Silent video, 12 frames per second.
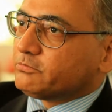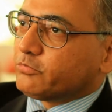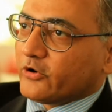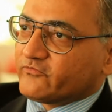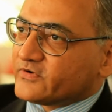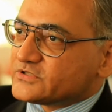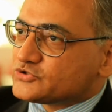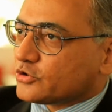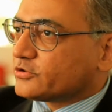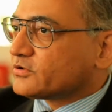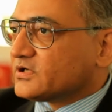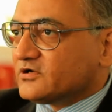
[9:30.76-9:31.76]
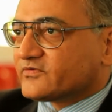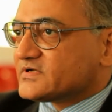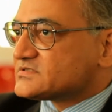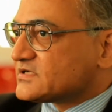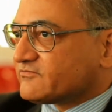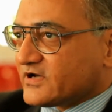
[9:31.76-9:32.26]
boyfriends talking to
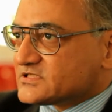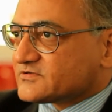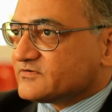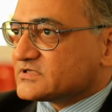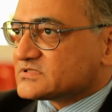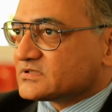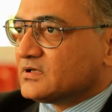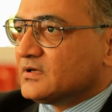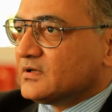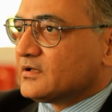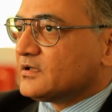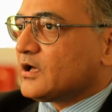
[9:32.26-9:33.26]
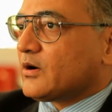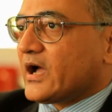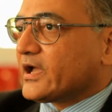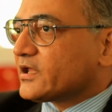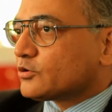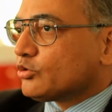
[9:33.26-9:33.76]
girlfriends and vice versa. Now,
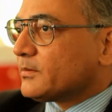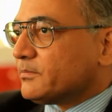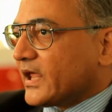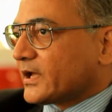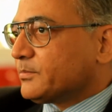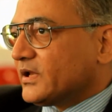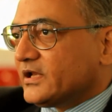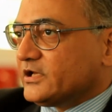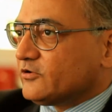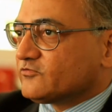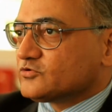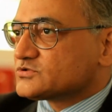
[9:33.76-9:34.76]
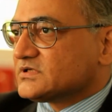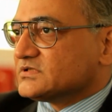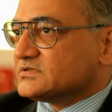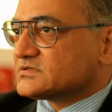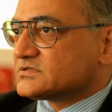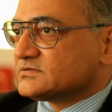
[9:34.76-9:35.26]
I can go and blackmail any of those
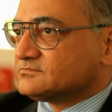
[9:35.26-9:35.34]
girls.